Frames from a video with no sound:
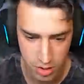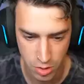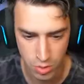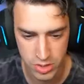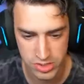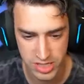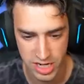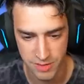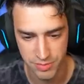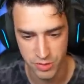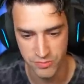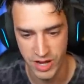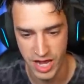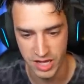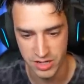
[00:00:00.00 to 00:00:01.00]
Cores can
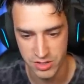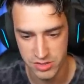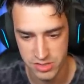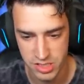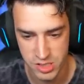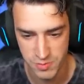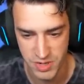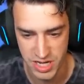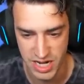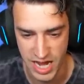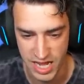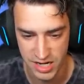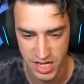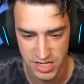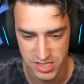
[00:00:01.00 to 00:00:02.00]
improve accuracy, speed,
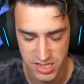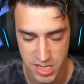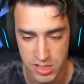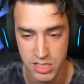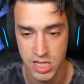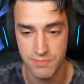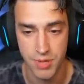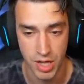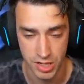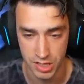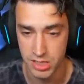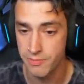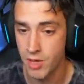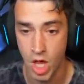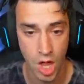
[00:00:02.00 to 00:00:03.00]
and assist in
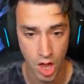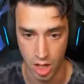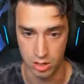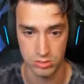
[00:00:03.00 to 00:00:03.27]
putting the ball.